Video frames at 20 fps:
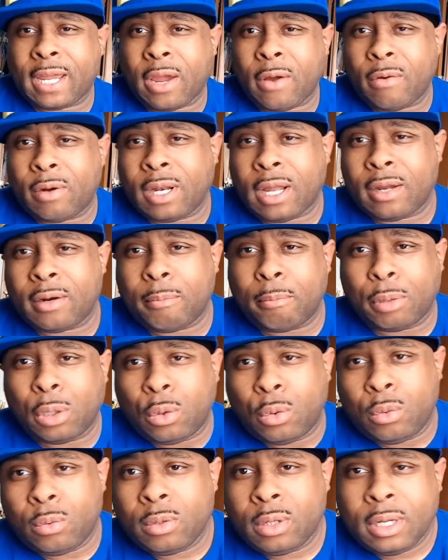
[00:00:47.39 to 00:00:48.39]
Carolina
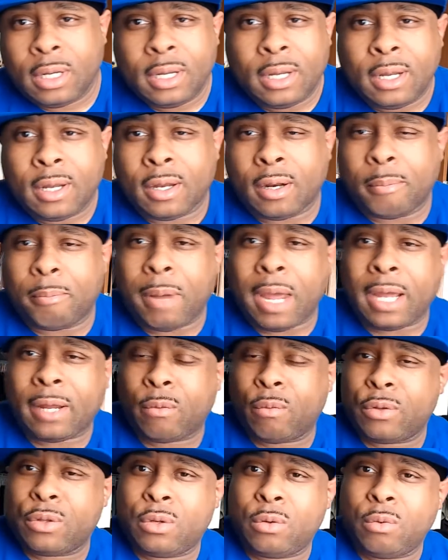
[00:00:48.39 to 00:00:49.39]
Blue, and I'm
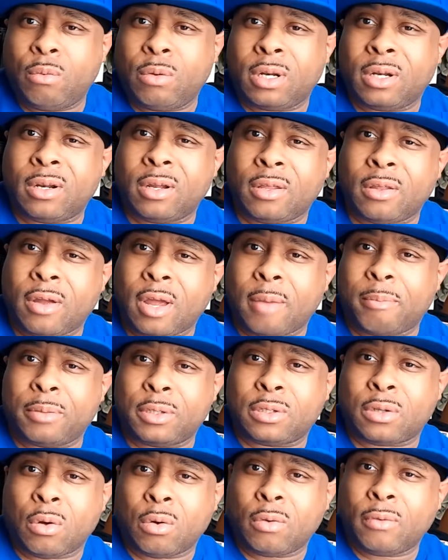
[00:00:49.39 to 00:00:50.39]
back with you with another
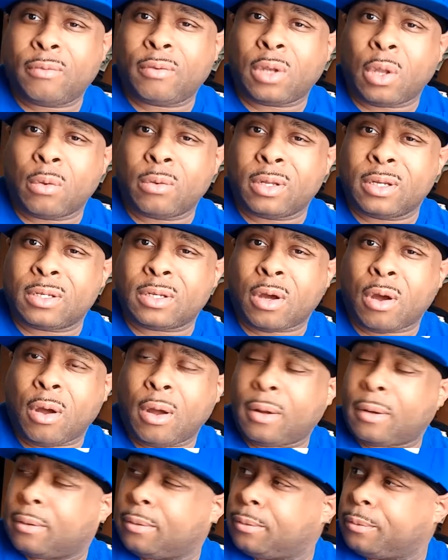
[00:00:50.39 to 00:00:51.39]
episode of Clothing
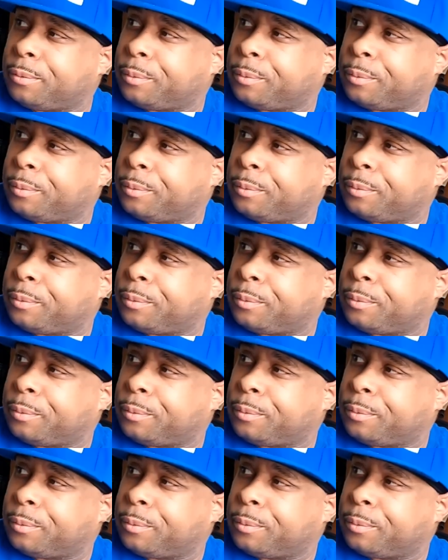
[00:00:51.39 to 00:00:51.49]
Talk.